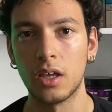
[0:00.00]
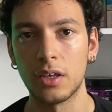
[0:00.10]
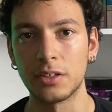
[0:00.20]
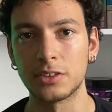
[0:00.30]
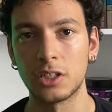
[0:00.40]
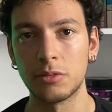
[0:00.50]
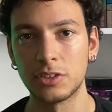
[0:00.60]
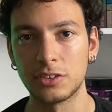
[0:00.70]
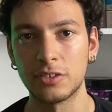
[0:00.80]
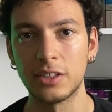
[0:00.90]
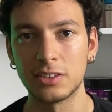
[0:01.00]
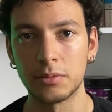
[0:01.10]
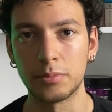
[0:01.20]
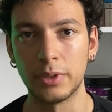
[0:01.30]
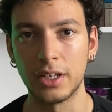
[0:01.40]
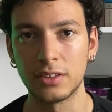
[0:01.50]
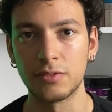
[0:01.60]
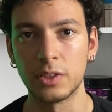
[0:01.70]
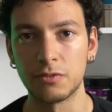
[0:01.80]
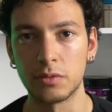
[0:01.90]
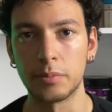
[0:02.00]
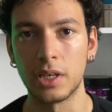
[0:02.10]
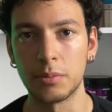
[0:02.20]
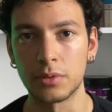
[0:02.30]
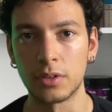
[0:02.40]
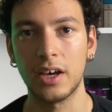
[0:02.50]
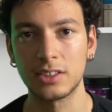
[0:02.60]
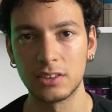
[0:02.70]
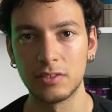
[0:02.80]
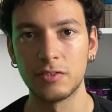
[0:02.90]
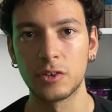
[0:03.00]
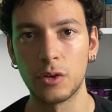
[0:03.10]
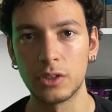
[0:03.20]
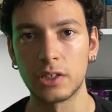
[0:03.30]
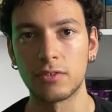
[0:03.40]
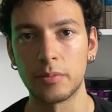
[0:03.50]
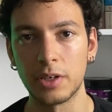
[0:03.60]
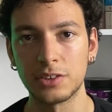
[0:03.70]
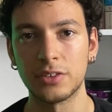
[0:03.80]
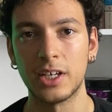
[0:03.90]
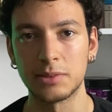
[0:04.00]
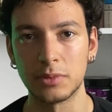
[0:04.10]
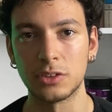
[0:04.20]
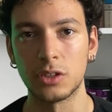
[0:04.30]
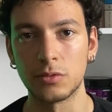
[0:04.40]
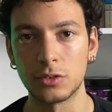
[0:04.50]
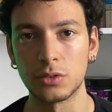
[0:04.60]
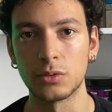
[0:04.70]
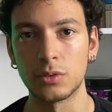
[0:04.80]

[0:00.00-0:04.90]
Instead of just trying to blankly read from the paper, actively recalling information has been shown to